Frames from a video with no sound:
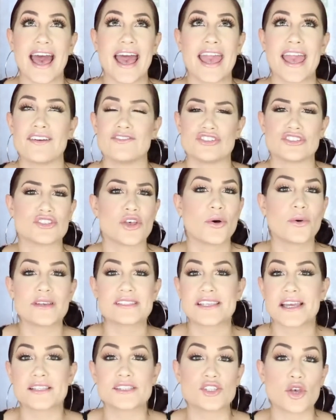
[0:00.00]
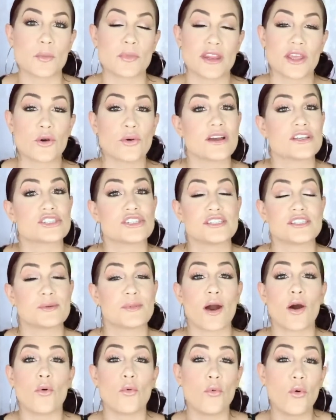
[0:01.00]
I have just always had so many questions
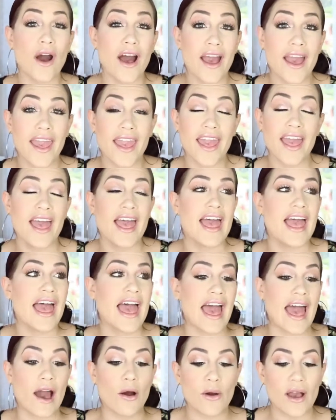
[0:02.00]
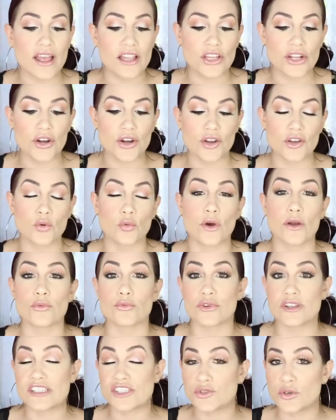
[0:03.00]
about why, how I learned,
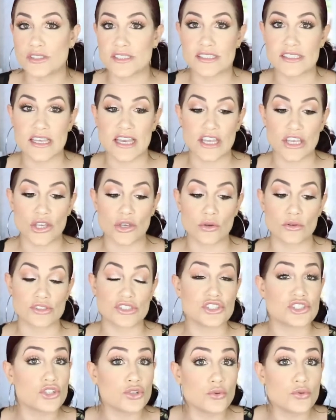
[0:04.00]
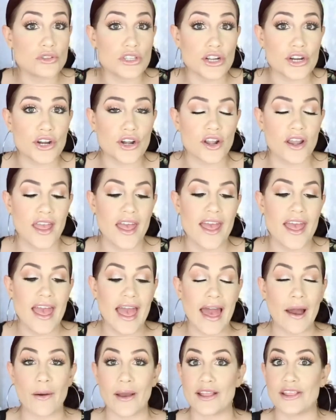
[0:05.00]
what resources I used to learn,
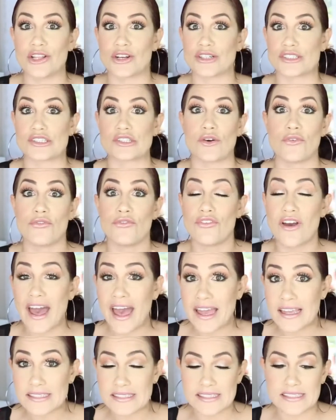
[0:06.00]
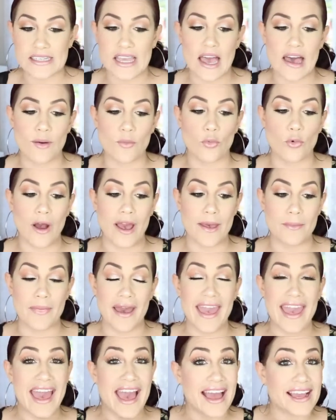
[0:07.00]
how I learned so fast, why
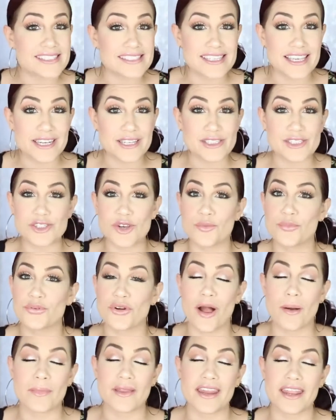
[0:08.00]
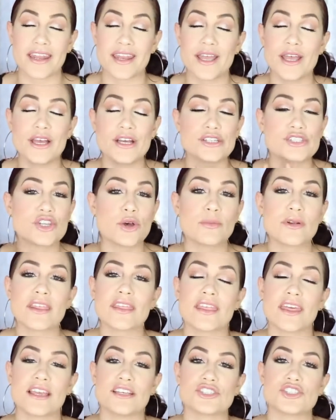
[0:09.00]
my accent is so prominent, so many
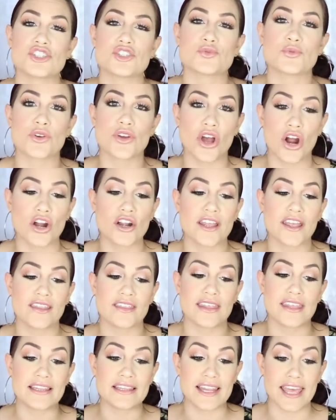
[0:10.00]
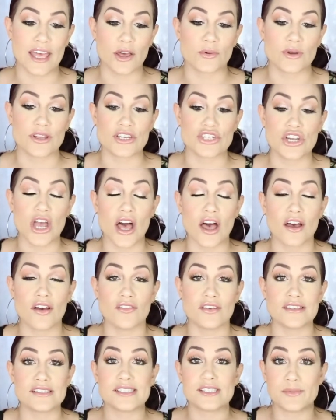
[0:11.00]
things just regarding the language
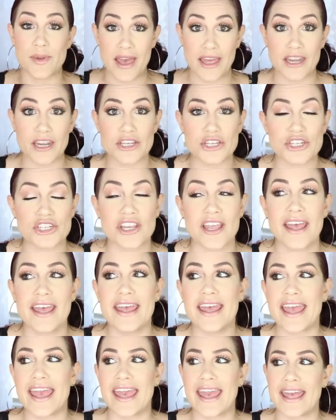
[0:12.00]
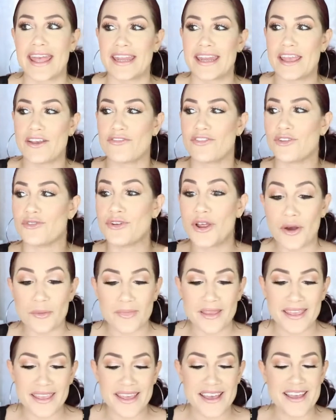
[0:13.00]
of Spanish. And if you know
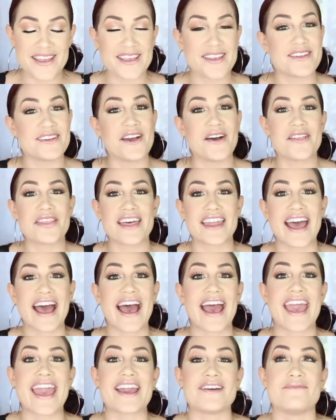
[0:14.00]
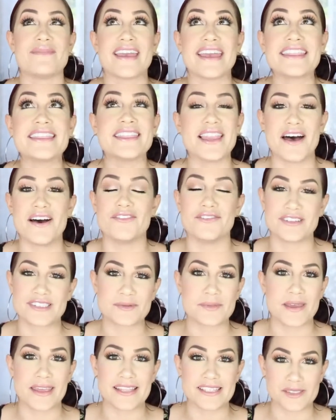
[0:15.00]
me, you know that I am in love with
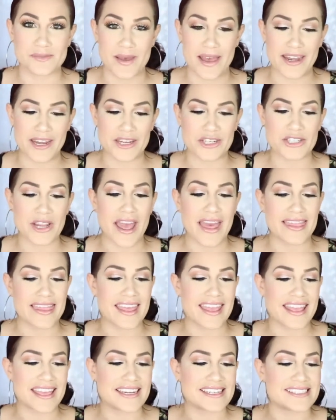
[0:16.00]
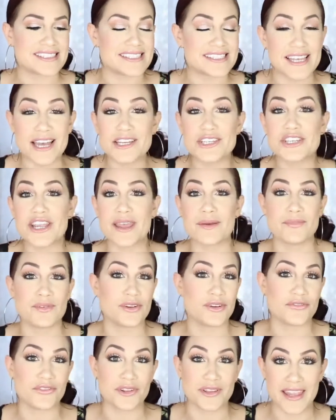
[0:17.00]
speaking Spanish. I think it is such a
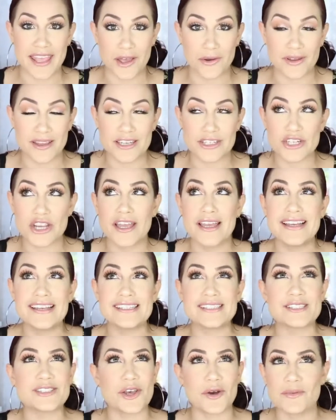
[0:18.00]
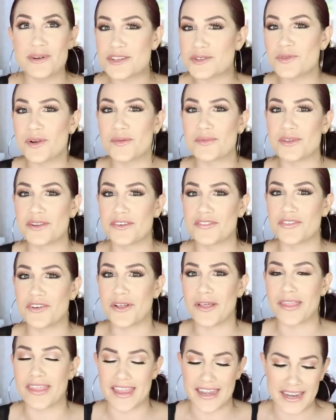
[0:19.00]
beautiful language, so much more
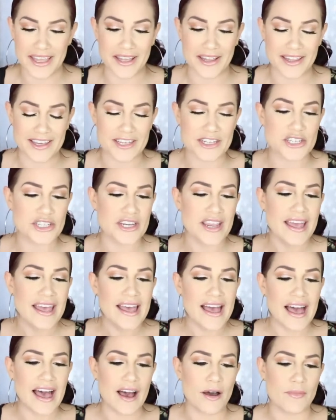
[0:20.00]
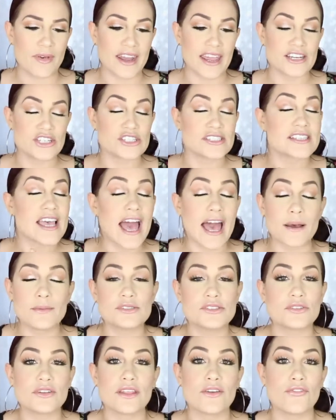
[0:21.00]
beautiful than English. And I just
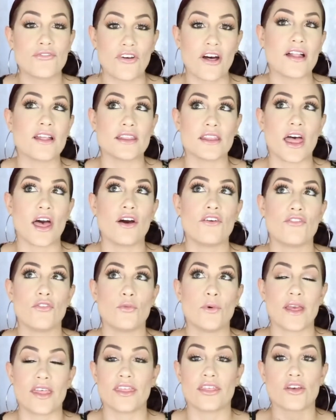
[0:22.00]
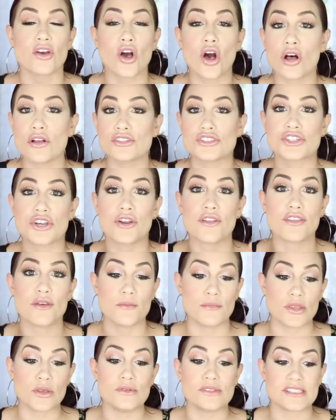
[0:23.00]
absolutely fell in love with the culture, the
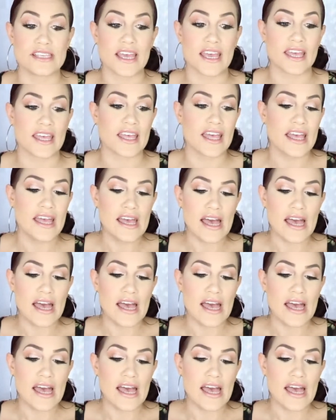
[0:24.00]
music.